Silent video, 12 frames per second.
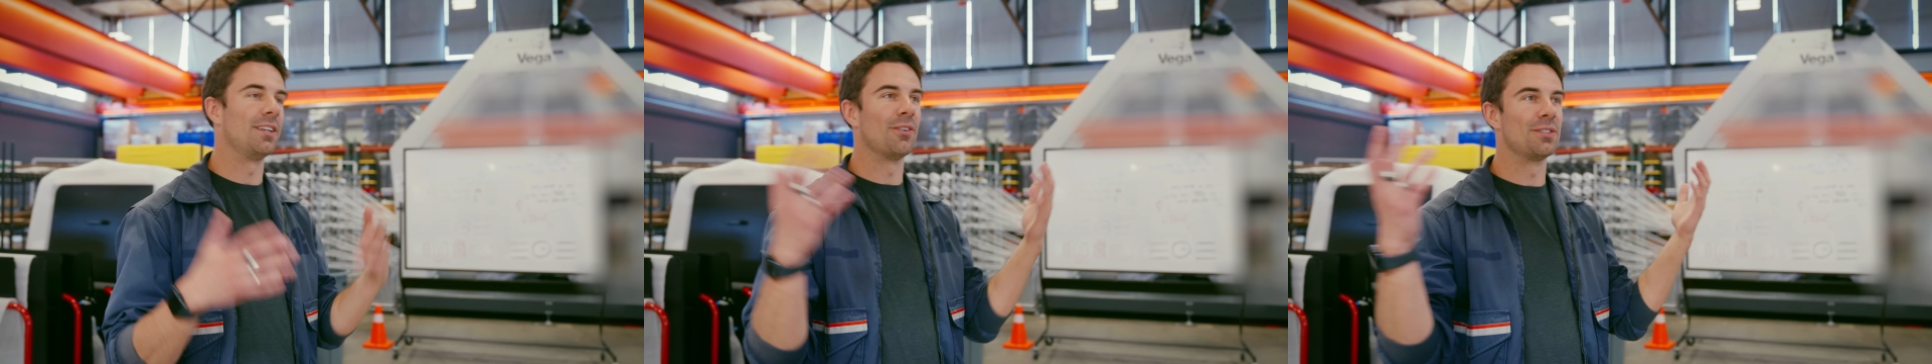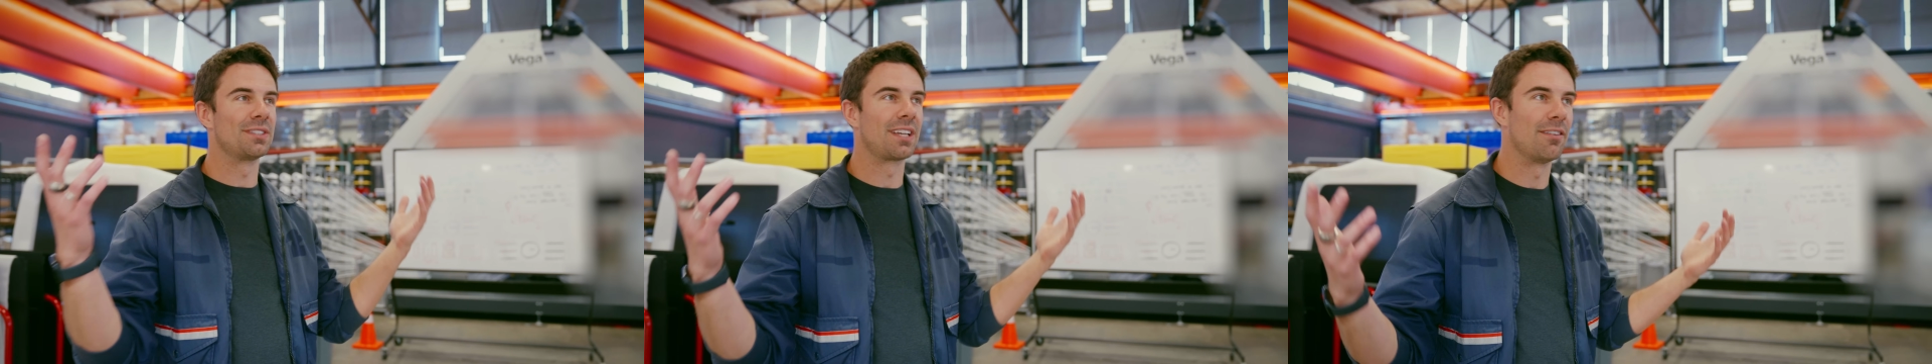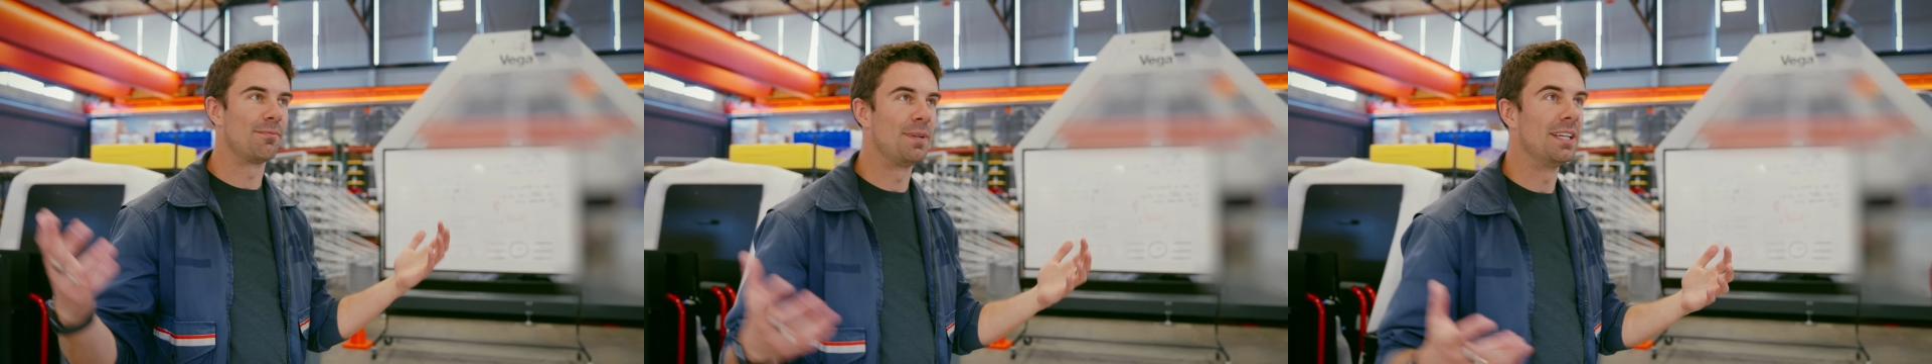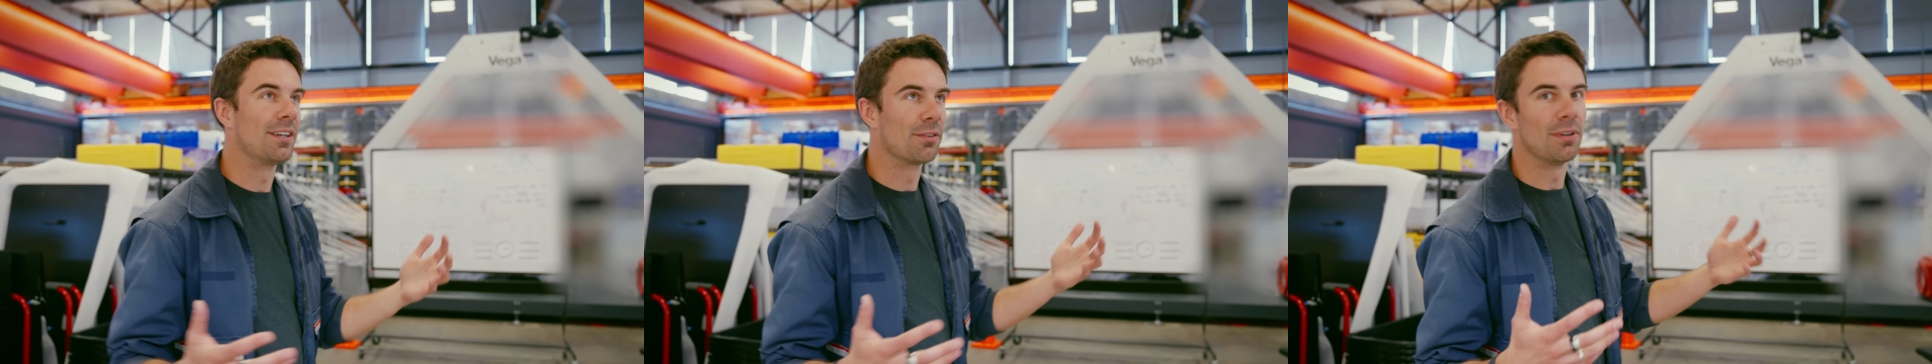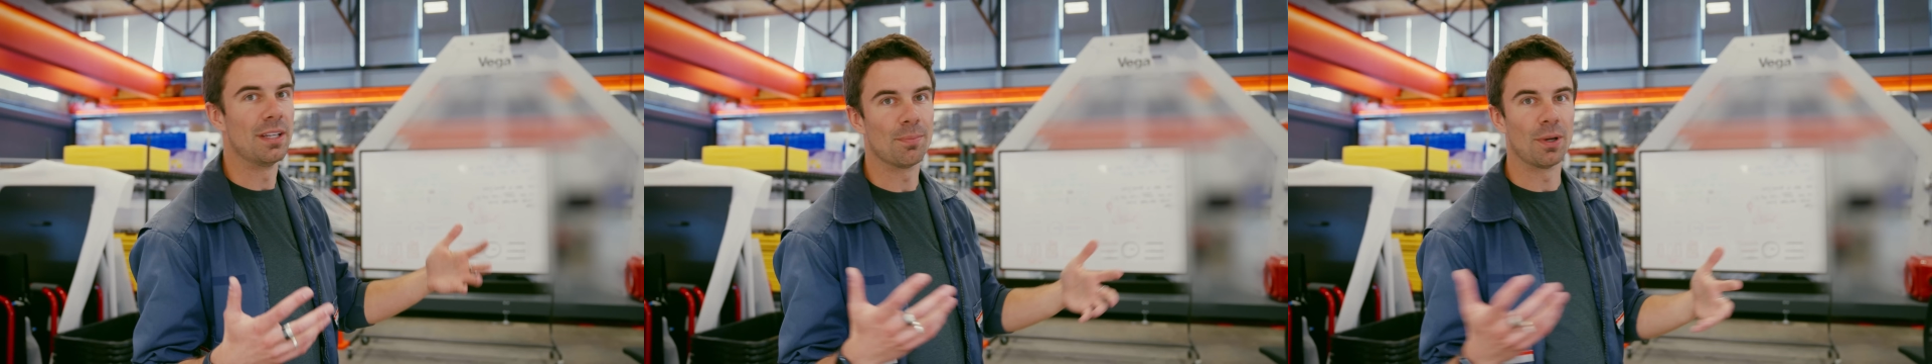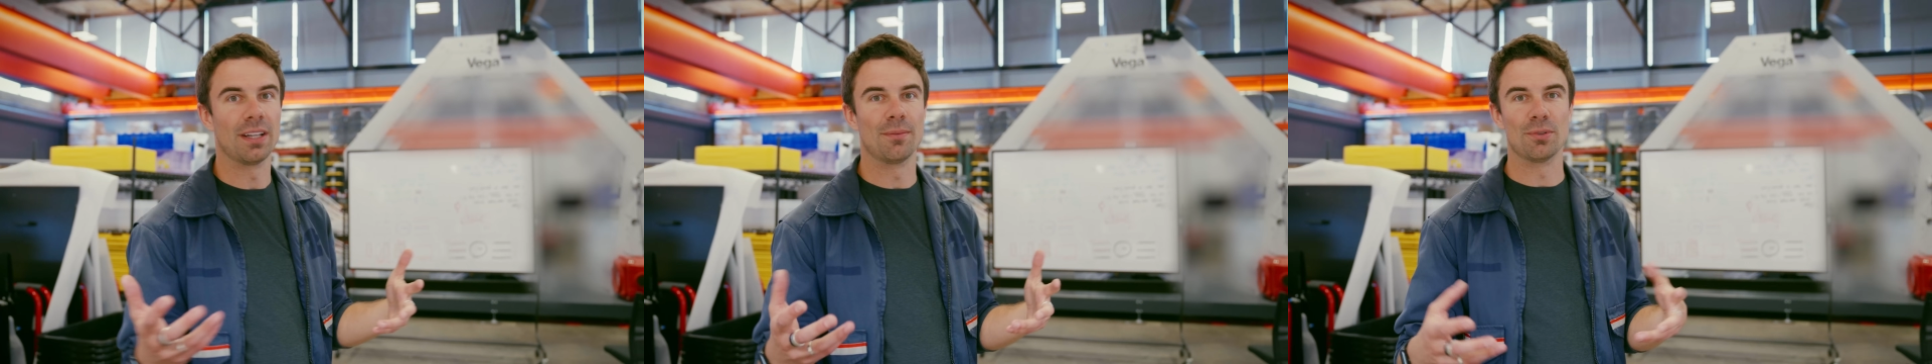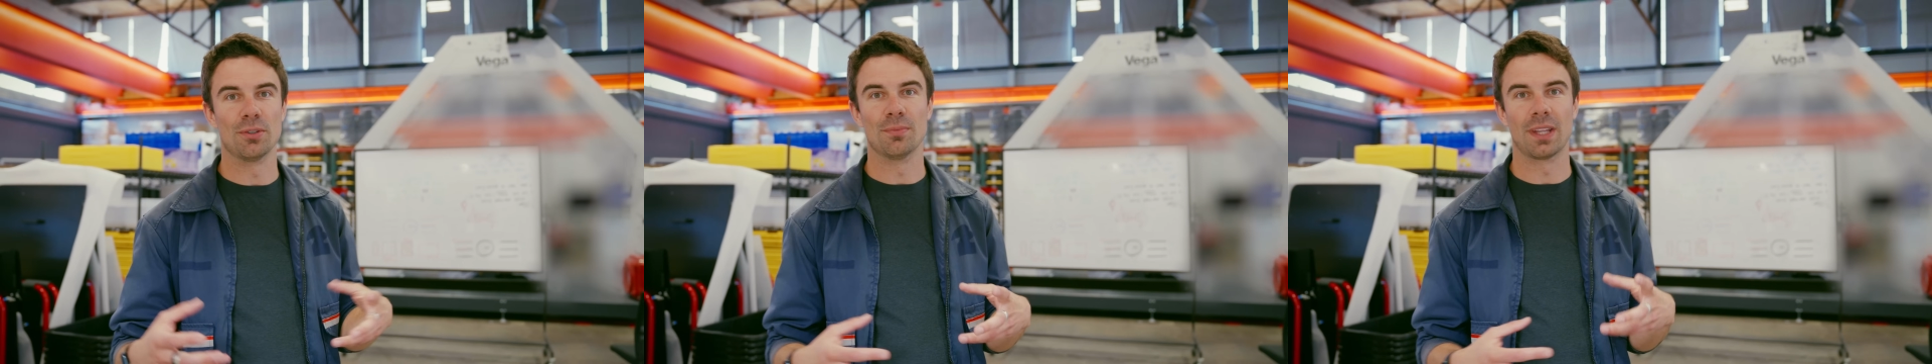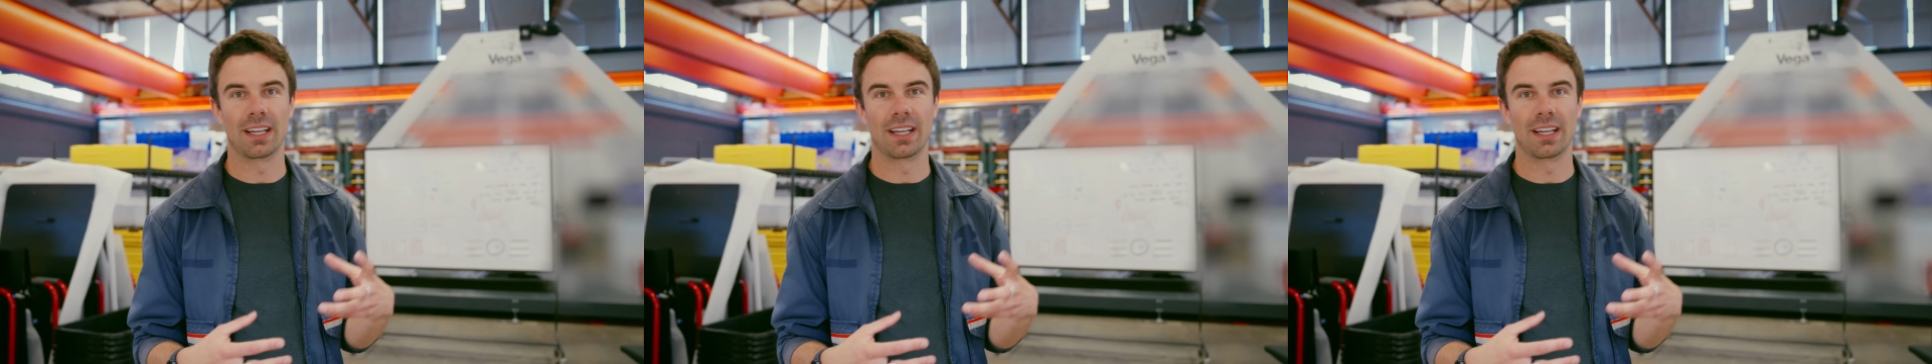you know, it's this kind of peak 3D printing boom.